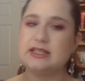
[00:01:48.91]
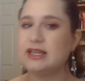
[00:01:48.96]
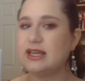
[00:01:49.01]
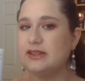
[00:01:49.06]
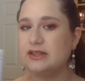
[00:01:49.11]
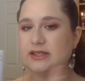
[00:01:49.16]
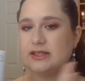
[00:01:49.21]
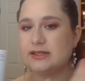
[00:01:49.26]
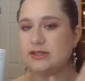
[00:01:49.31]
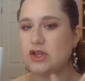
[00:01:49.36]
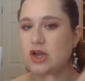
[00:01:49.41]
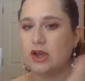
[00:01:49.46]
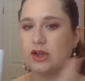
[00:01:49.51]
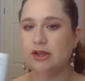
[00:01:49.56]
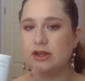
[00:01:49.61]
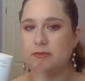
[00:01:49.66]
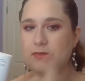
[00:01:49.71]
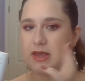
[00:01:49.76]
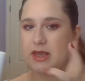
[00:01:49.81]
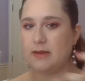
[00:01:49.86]
Again, this is not
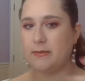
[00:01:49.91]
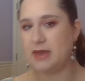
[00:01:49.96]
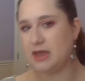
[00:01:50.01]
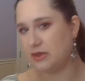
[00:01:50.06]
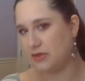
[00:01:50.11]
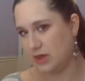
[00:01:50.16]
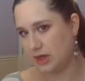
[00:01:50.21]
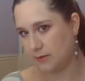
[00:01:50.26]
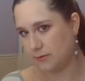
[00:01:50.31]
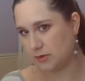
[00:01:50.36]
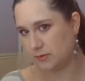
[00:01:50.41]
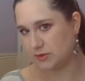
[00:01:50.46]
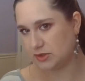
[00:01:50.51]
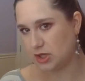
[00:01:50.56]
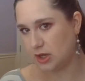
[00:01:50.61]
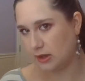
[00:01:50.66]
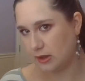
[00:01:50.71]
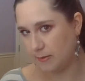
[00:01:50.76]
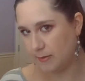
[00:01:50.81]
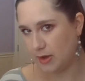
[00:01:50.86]
going to be a big thing I'm going to be
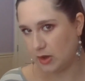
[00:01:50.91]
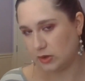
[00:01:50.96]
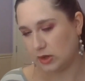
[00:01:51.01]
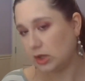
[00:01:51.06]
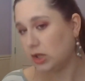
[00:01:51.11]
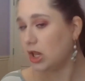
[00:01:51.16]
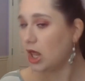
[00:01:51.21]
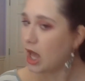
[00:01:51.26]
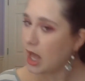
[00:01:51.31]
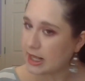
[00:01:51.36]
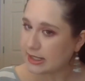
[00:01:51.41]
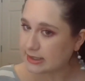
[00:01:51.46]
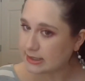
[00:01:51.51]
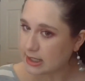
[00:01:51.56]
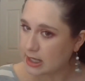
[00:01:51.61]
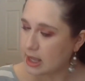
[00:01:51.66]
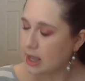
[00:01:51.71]
talking about a lot